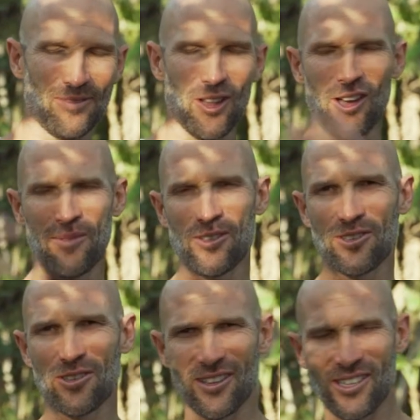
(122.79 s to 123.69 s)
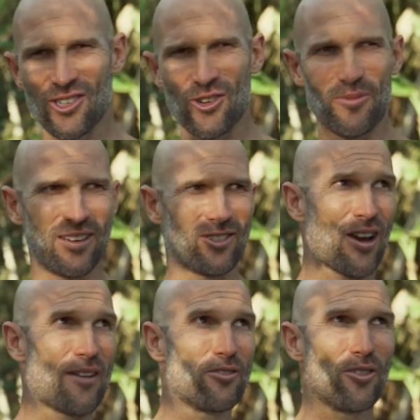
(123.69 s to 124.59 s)
learn a musical instrument,
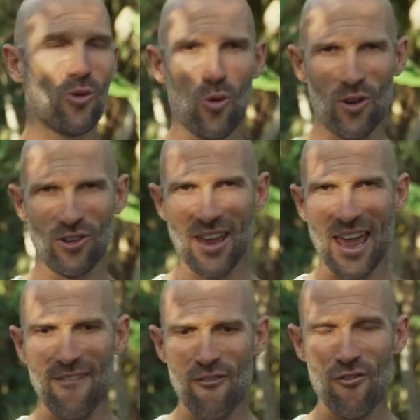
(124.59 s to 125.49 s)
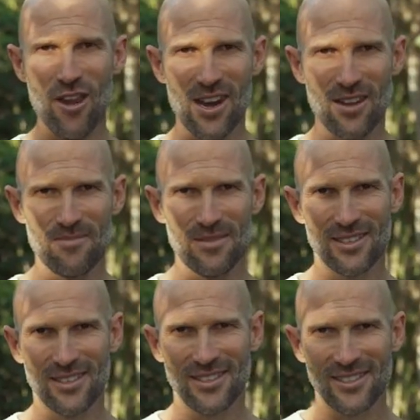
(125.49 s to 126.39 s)
travel the world, have freedom.
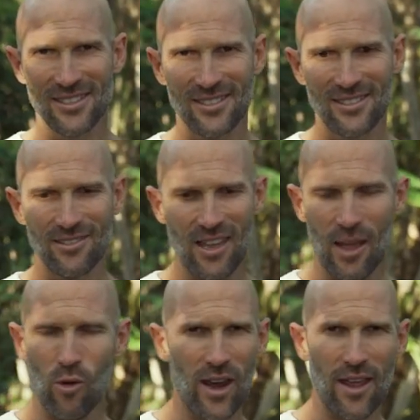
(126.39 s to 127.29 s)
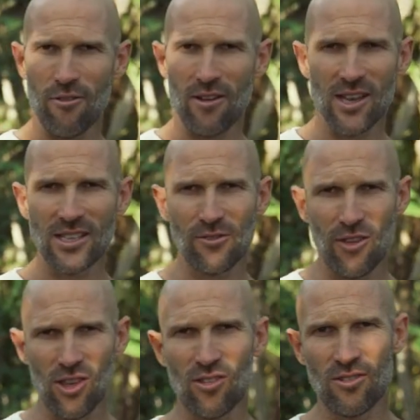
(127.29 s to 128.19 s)
Whatever it is for
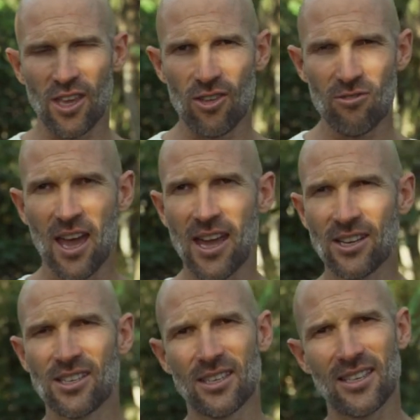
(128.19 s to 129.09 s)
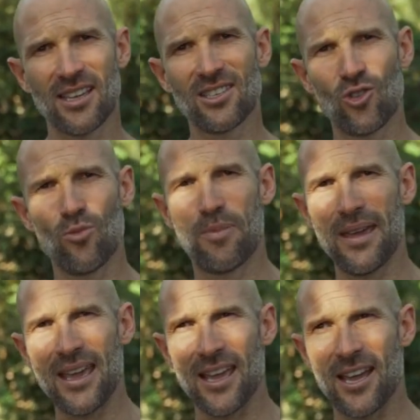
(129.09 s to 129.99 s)
you that you gauge success to
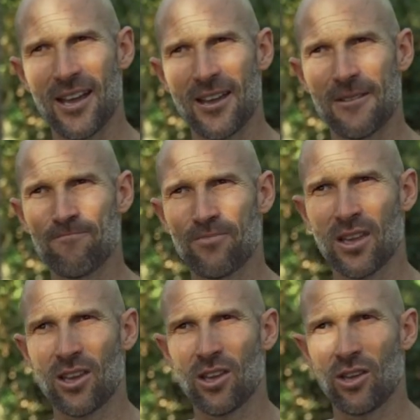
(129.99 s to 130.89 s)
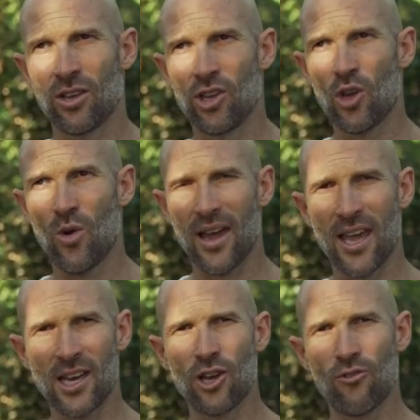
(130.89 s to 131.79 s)
be, you are
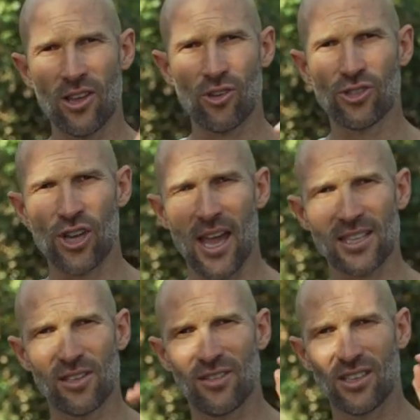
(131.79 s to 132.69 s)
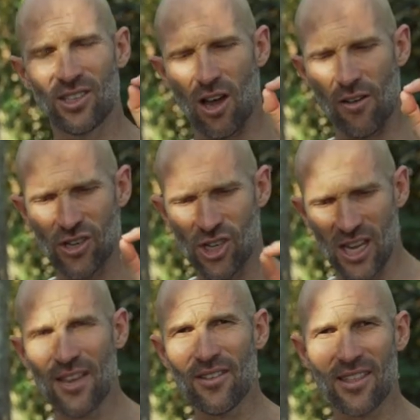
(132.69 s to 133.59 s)
hindering your chance of, of
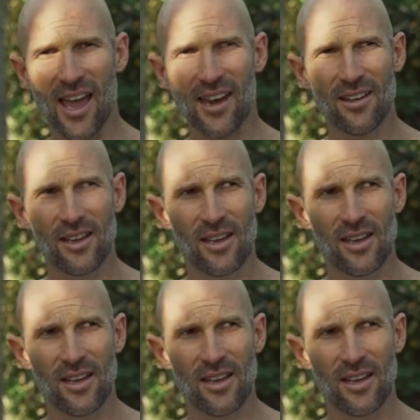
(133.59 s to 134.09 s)
achieving that